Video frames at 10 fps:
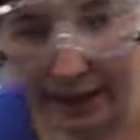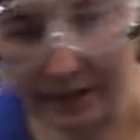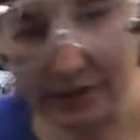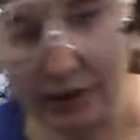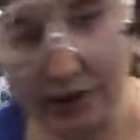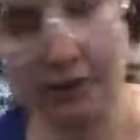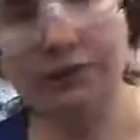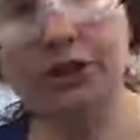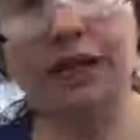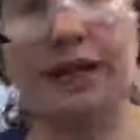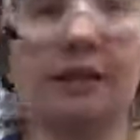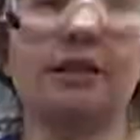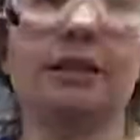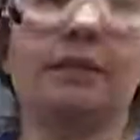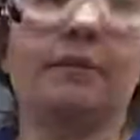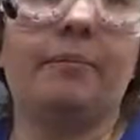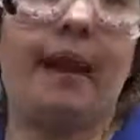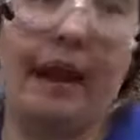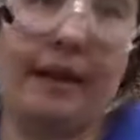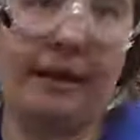has also changed in
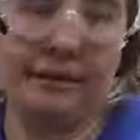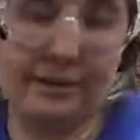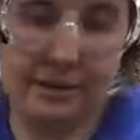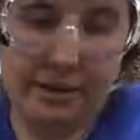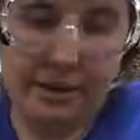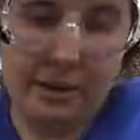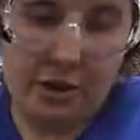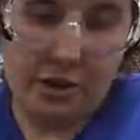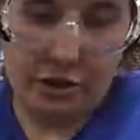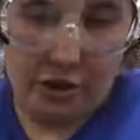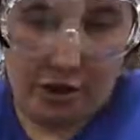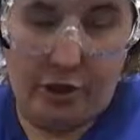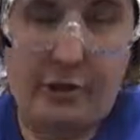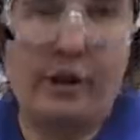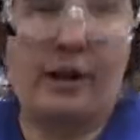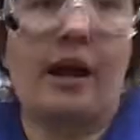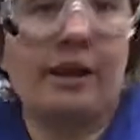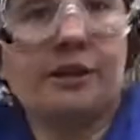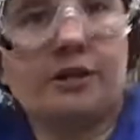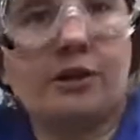mass. So I
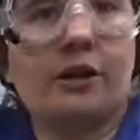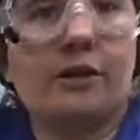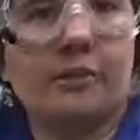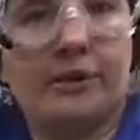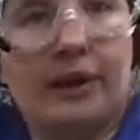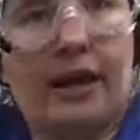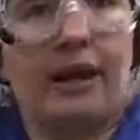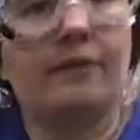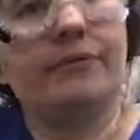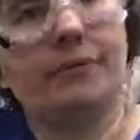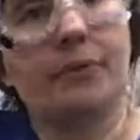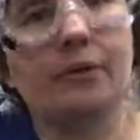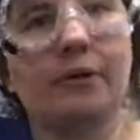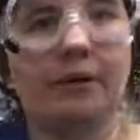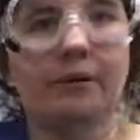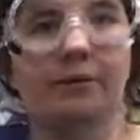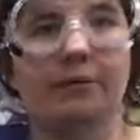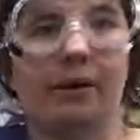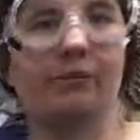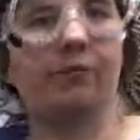started with
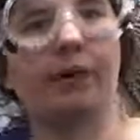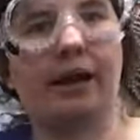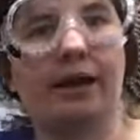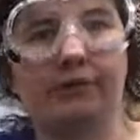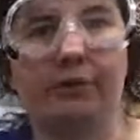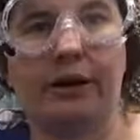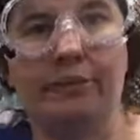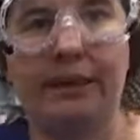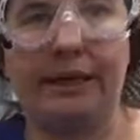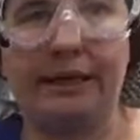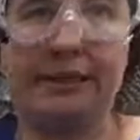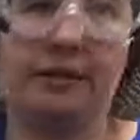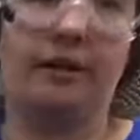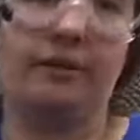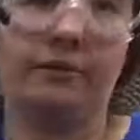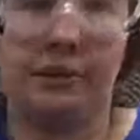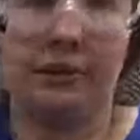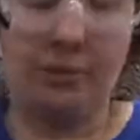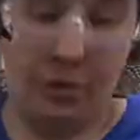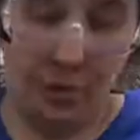about a 4.5 gram piece of
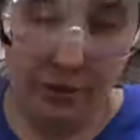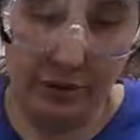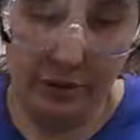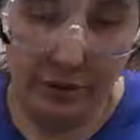steel wool,